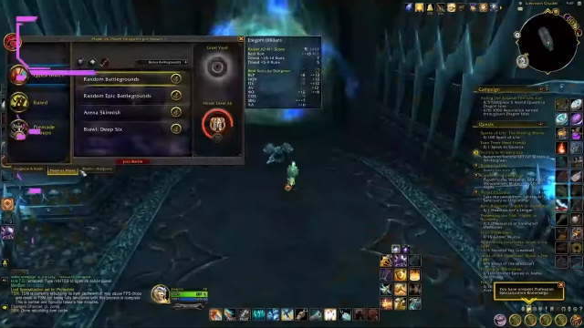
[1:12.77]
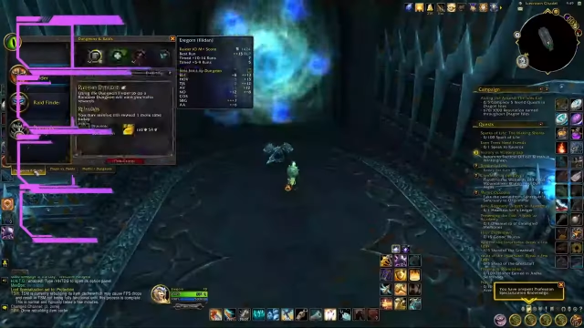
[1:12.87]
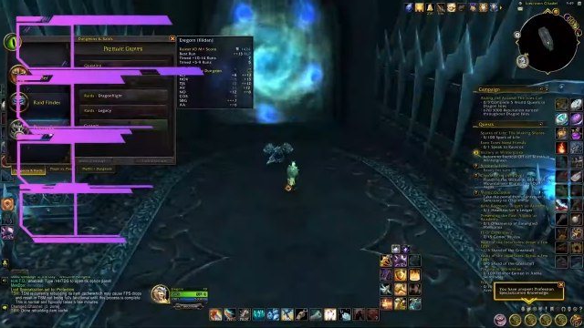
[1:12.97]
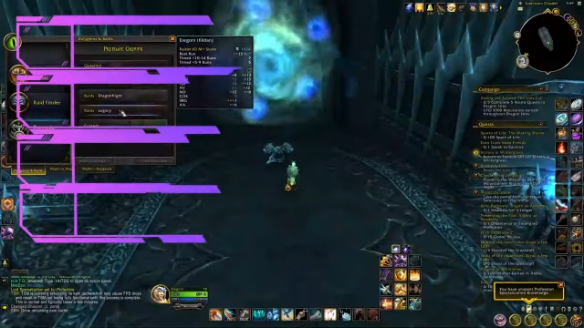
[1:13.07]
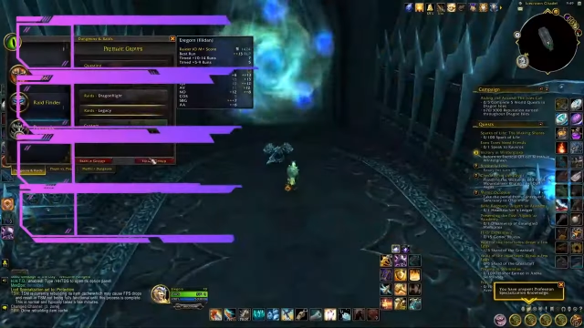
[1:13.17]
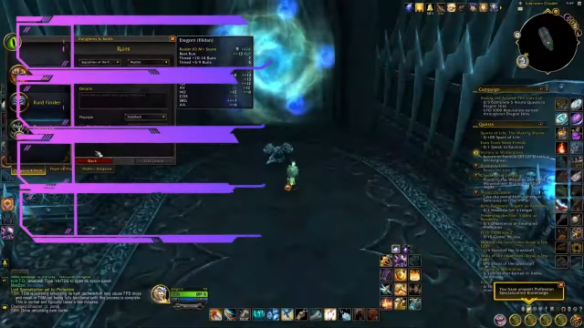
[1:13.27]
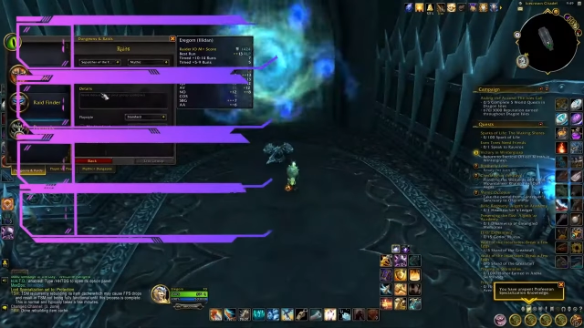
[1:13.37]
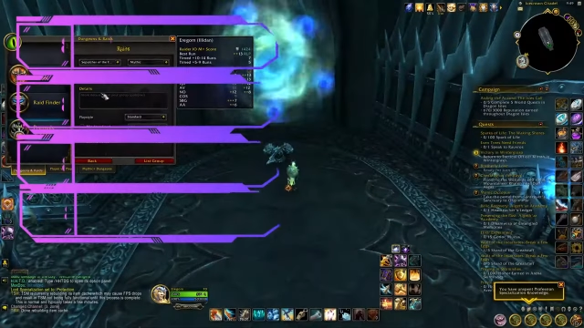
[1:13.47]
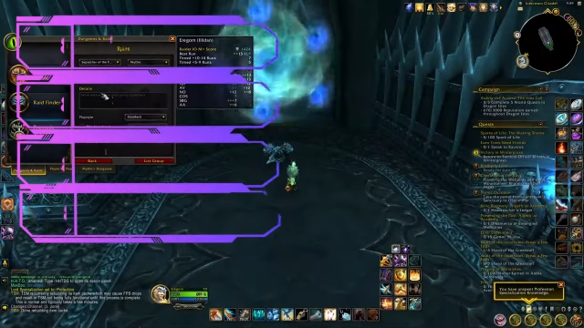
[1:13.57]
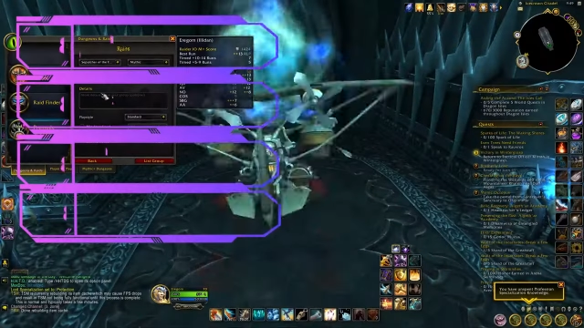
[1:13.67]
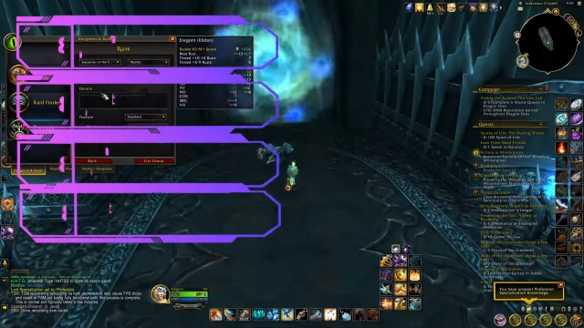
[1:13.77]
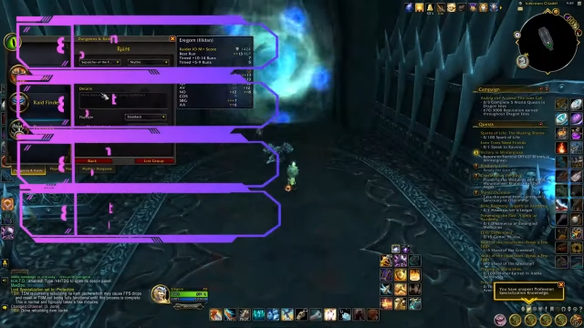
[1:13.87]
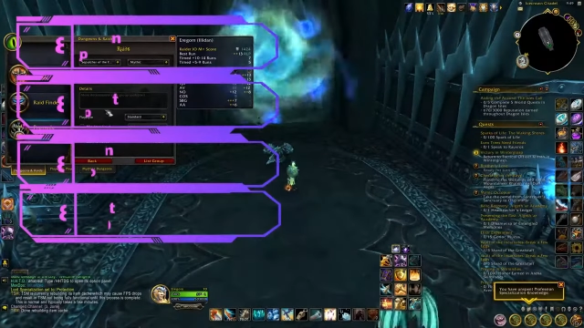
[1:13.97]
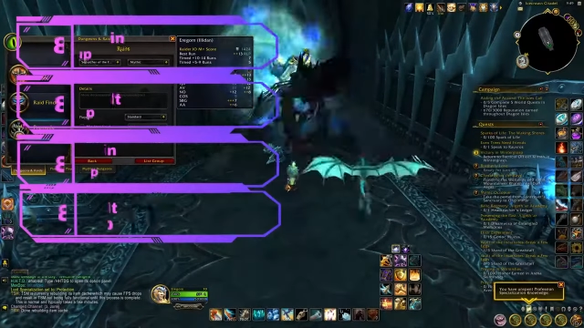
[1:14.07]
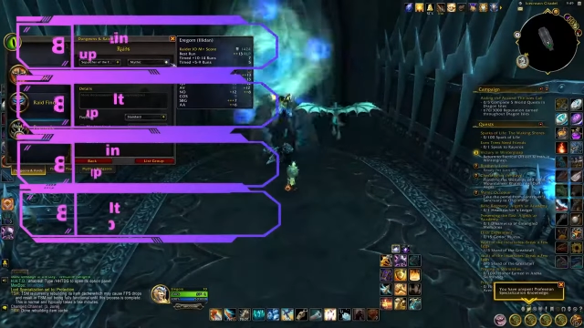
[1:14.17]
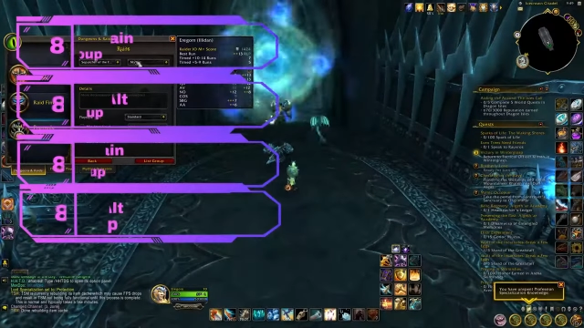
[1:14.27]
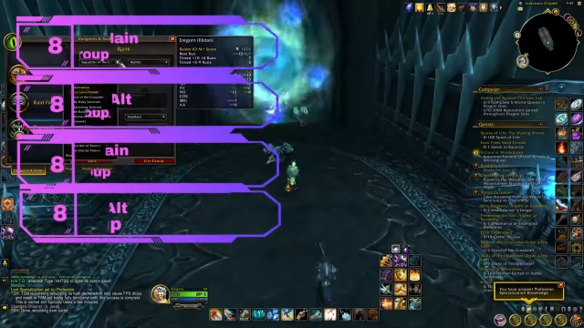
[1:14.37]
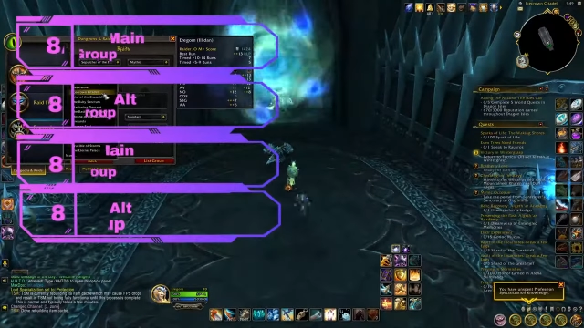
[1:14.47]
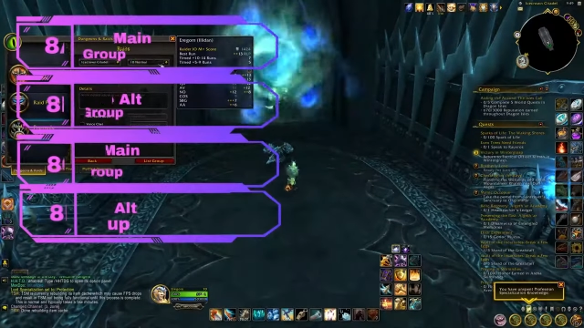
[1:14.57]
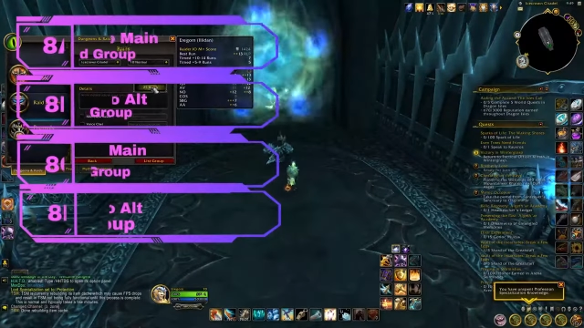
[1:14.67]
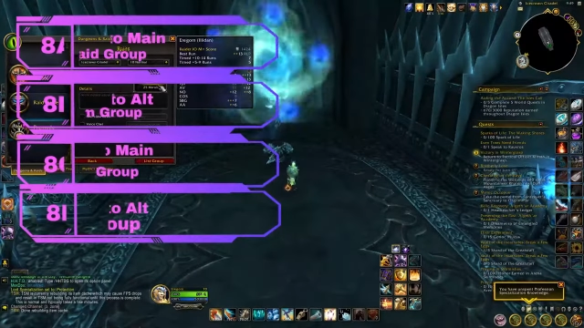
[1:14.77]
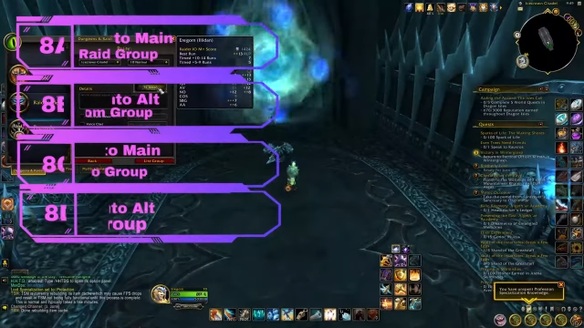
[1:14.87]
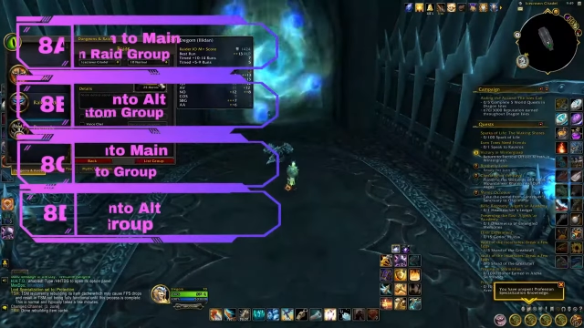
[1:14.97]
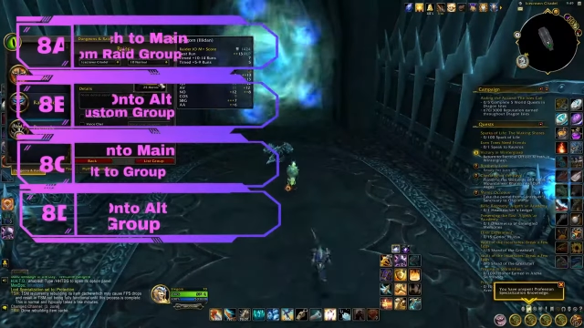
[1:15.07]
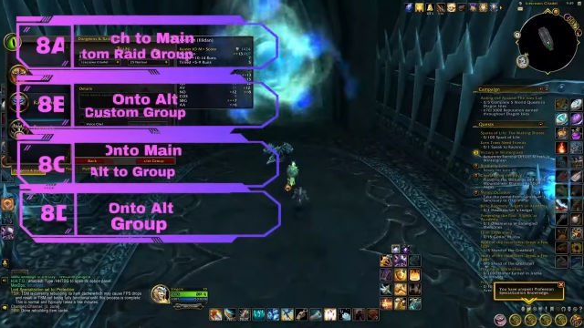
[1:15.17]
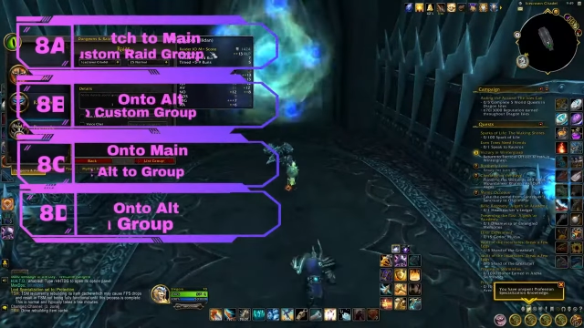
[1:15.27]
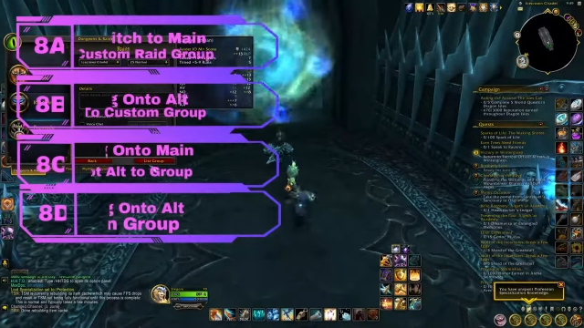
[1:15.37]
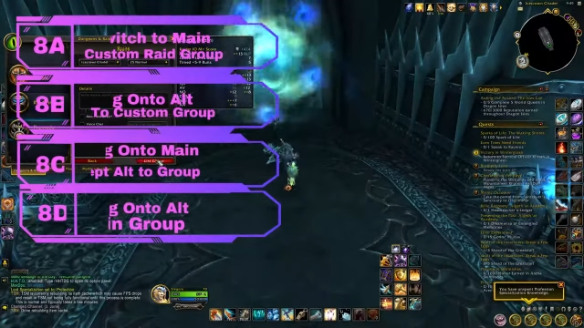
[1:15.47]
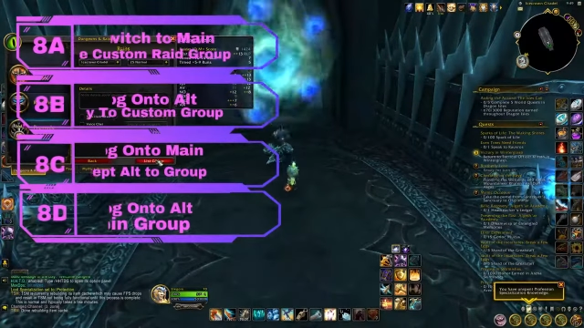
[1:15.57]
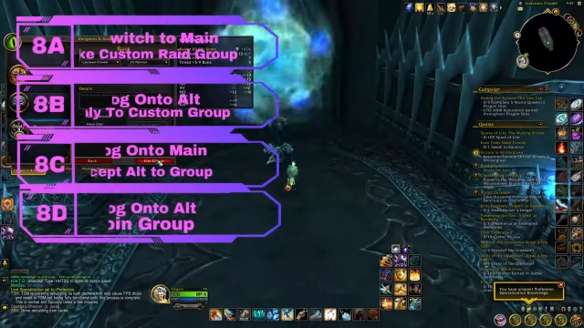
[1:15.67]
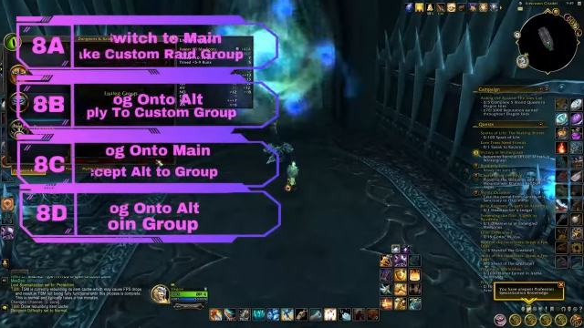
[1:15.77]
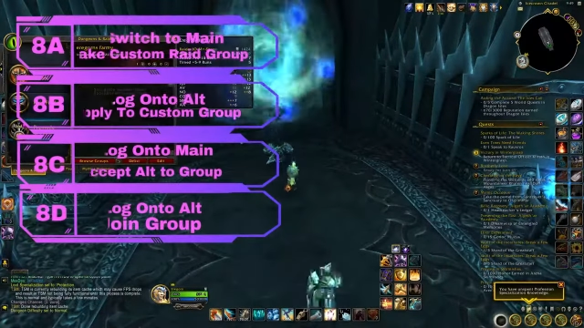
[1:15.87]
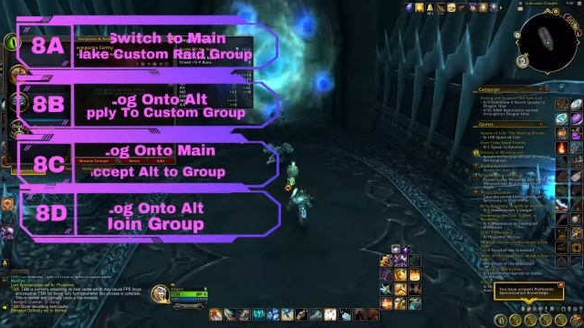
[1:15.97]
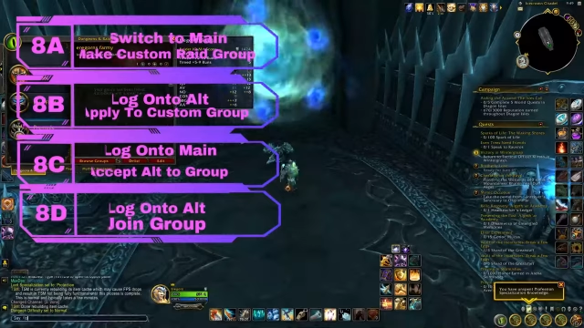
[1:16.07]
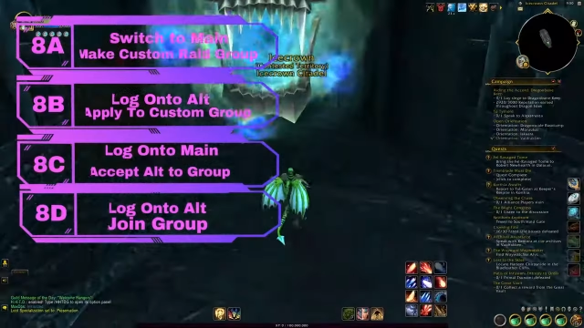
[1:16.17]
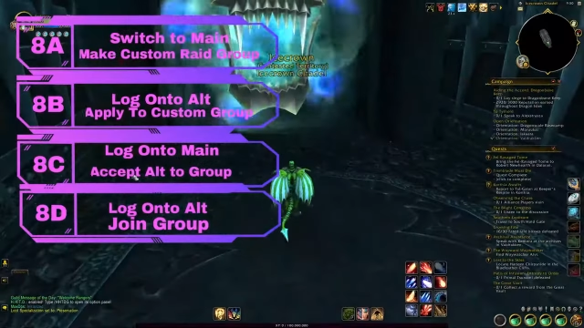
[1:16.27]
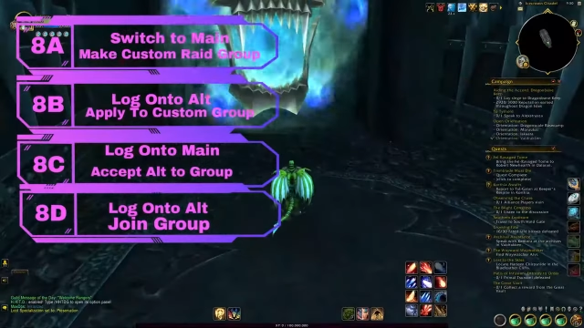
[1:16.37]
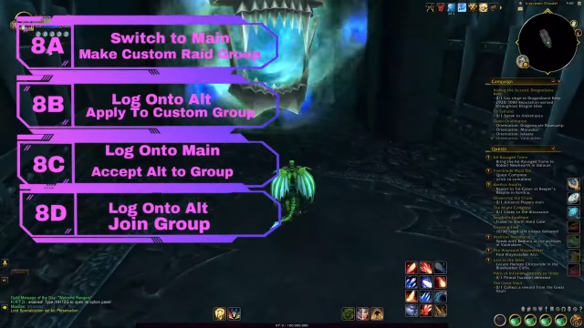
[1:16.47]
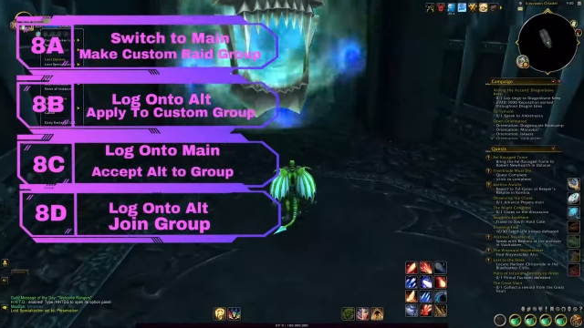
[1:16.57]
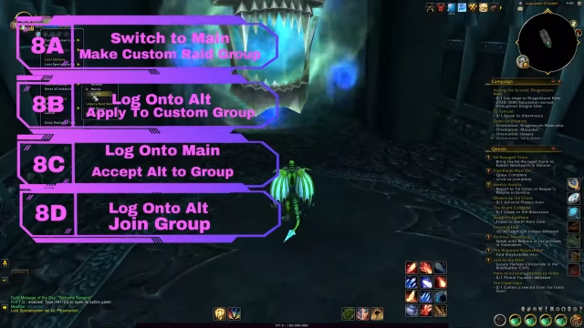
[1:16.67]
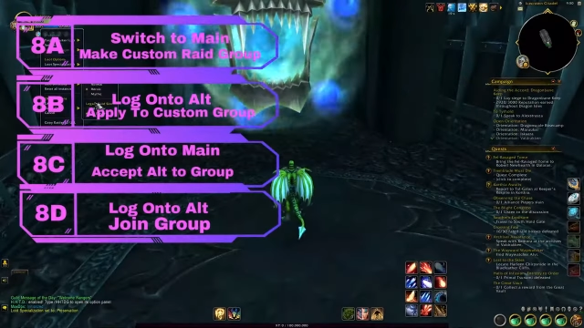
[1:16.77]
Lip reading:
Nobody's mouth can be seen.